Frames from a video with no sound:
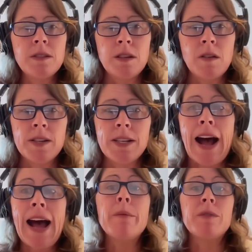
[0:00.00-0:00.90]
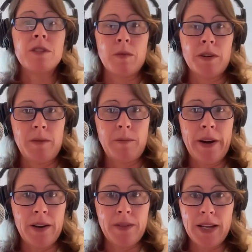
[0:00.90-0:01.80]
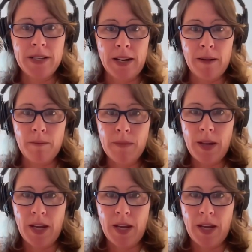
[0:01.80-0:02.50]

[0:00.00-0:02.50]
because I was the working parent at that time.